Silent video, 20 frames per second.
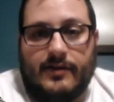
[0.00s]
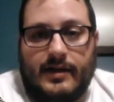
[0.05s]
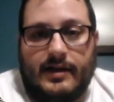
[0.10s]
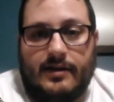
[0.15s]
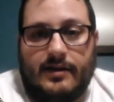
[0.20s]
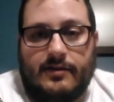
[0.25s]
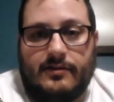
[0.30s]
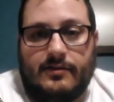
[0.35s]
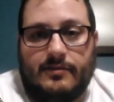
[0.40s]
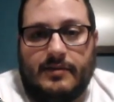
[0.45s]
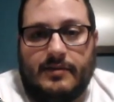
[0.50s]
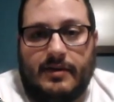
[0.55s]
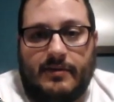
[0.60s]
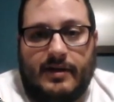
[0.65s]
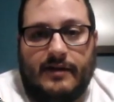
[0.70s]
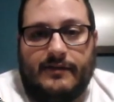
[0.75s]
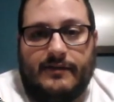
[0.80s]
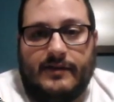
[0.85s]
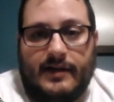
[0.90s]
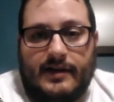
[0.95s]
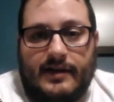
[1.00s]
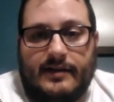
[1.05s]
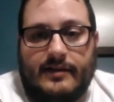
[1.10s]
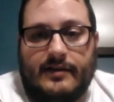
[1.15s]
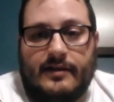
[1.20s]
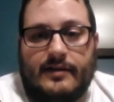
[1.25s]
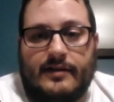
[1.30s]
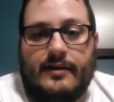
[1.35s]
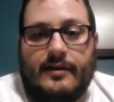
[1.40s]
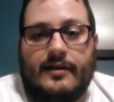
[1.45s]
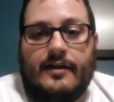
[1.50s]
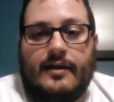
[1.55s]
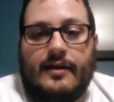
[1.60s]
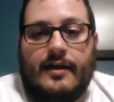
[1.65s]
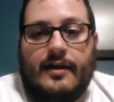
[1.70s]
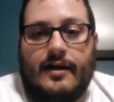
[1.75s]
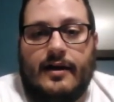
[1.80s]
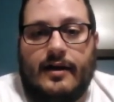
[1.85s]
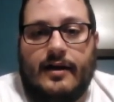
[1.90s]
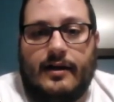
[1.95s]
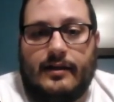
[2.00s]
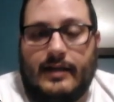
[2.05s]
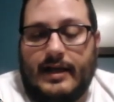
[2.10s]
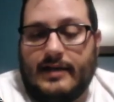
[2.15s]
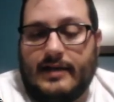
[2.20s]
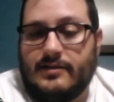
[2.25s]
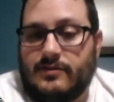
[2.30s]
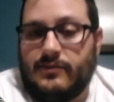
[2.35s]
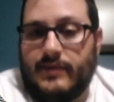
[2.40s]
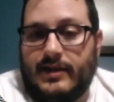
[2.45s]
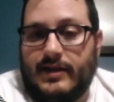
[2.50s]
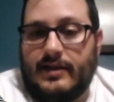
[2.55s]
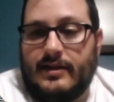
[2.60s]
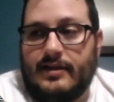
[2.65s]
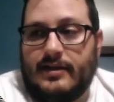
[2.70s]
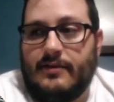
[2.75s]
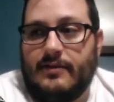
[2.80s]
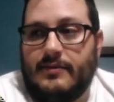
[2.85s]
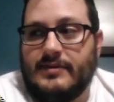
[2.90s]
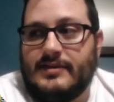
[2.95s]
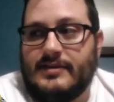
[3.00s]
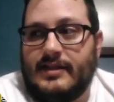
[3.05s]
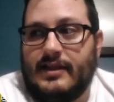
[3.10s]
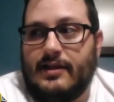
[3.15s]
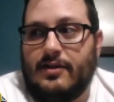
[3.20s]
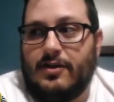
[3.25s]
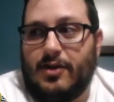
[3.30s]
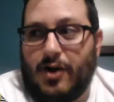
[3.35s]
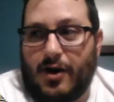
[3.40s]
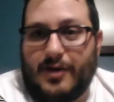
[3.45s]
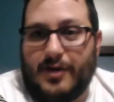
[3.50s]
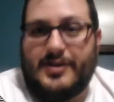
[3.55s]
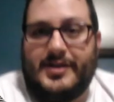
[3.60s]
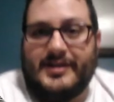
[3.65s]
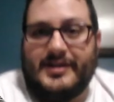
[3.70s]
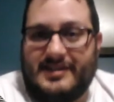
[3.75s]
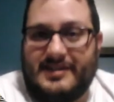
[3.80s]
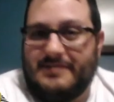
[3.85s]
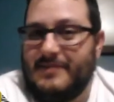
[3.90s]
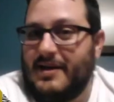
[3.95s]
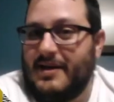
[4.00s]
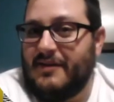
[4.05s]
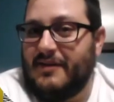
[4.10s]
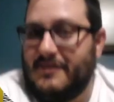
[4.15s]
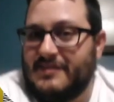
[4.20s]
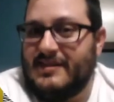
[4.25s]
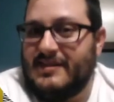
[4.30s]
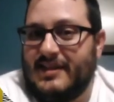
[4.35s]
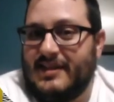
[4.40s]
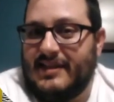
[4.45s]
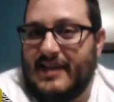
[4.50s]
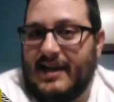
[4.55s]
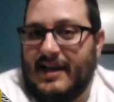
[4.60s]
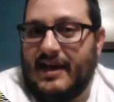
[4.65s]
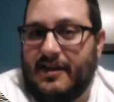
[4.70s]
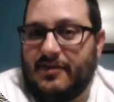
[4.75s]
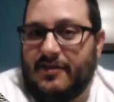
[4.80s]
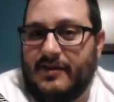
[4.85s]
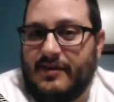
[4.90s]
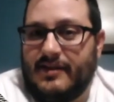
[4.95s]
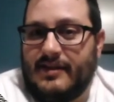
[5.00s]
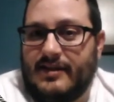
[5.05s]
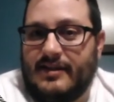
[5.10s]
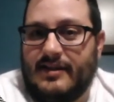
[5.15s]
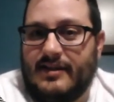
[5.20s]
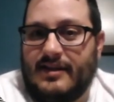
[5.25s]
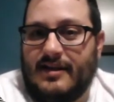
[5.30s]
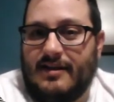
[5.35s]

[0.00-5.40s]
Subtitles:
Engel, my wife, and I did last week was the largest amount of seed gathering